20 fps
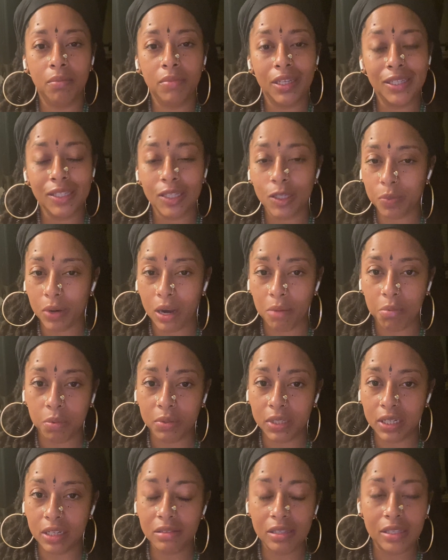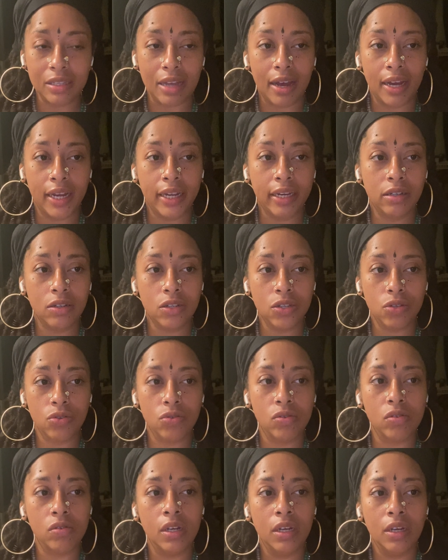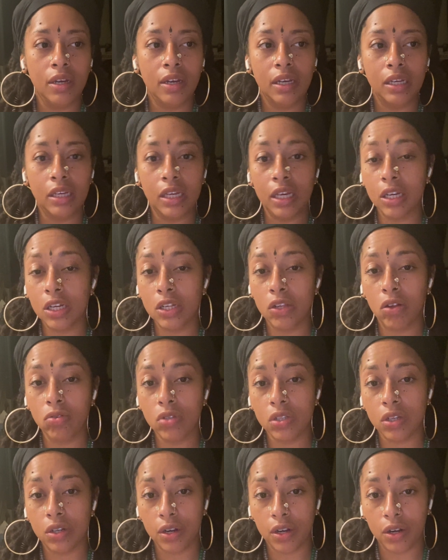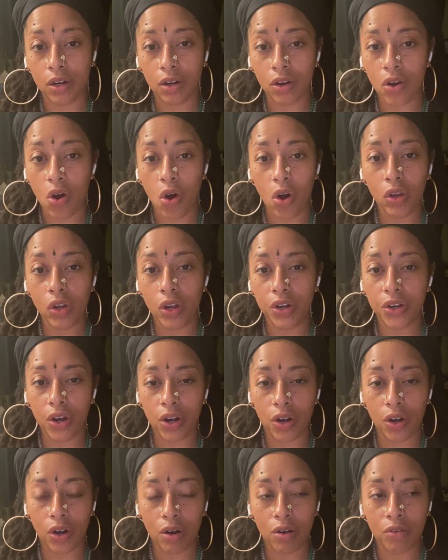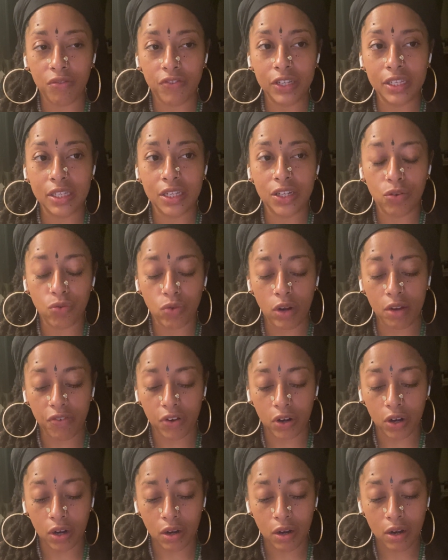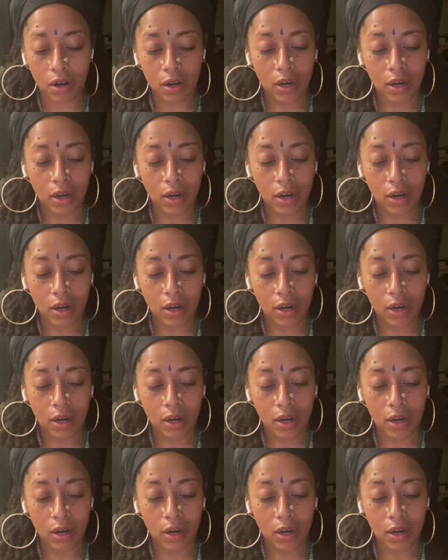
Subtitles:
This is probably a sign to get closer to her, call on her, visit a river,